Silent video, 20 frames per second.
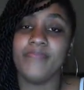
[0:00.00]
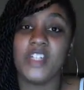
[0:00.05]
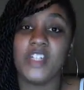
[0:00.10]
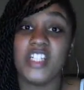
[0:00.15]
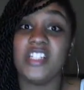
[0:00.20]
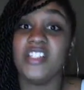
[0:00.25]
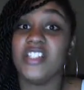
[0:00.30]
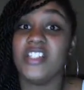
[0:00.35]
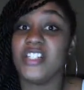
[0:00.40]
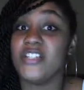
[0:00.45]

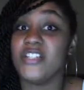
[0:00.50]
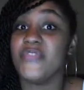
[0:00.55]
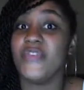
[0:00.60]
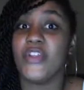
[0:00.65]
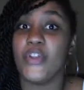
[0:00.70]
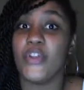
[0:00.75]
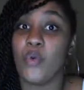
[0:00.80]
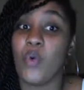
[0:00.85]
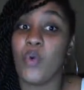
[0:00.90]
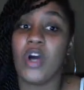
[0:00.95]
This is
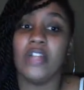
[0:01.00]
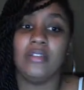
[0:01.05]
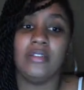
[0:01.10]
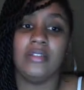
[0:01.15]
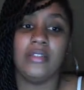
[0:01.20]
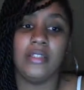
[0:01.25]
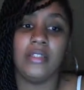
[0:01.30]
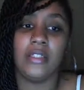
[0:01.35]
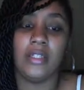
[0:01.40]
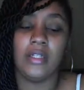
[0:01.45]
for the one.
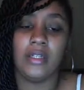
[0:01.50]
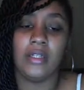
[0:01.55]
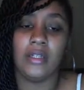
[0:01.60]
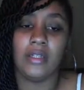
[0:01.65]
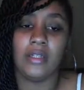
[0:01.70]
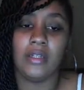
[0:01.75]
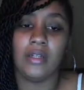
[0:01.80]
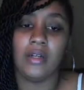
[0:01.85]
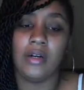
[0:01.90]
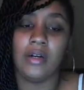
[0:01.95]

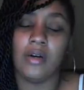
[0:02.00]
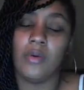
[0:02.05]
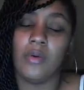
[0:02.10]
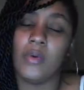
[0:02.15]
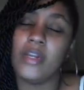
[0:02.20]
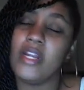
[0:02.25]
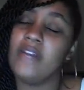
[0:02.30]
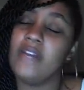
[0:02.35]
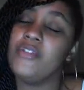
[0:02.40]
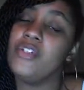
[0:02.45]

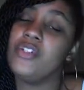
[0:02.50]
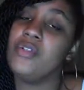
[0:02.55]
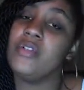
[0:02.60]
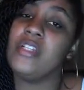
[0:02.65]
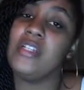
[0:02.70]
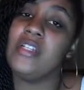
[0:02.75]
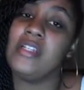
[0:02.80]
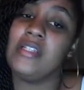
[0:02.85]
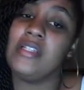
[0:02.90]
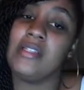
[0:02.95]
When I've shown
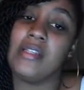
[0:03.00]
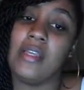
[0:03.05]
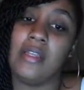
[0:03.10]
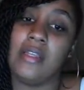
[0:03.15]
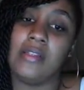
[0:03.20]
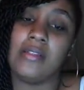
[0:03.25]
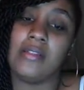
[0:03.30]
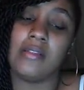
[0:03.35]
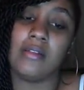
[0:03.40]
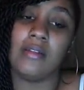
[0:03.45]
you these
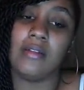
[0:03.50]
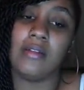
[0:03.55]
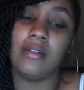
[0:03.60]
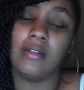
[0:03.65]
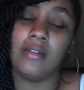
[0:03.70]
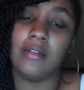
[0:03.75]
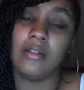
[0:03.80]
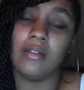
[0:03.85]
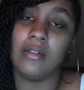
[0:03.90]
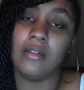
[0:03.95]
things,
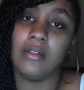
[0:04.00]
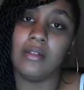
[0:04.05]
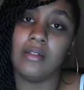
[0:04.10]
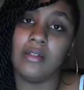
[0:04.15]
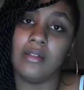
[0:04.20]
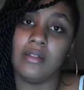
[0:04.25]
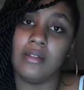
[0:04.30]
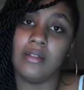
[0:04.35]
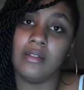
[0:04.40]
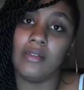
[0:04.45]

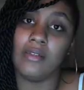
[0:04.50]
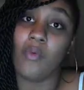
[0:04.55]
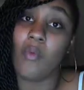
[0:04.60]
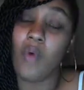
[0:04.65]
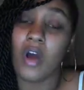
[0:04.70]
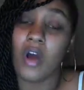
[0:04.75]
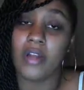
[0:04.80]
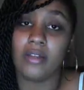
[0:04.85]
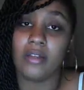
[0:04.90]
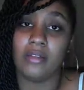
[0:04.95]
the
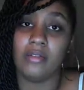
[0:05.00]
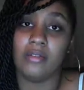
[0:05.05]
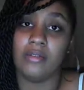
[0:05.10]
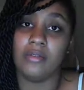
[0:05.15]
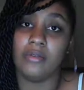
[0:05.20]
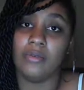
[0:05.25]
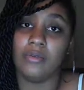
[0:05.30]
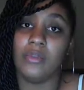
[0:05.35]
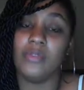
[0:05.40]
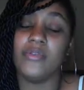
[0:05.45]
one
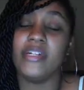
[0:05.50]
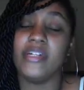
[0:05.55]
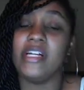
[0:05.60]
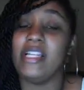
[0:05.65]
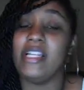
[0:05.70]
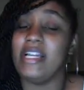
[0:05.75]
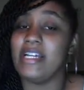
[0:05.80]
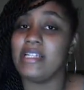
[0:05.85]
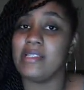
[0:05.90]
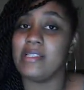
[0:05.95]
will
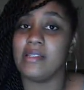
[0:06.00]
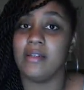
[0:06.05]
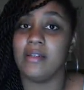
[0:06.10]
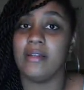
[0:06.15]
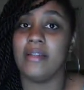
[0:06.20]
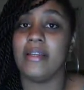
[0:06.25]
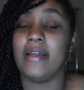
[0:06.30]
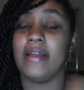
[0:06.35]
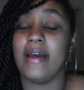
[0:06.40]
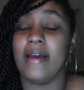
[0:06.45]
realize
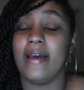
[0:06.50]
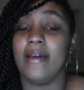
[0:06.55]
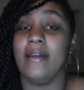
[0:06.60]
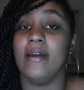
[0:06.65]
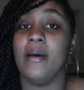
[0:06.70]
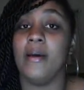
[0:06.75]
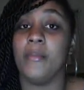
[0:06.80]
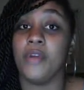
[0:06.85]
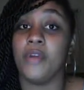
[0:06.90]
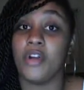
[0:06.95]
that I
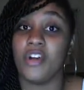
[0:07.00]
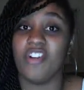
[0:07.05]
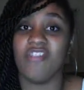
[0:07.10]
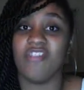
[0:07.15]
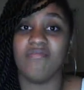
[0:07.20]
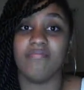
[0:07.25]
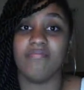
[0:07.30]
am her.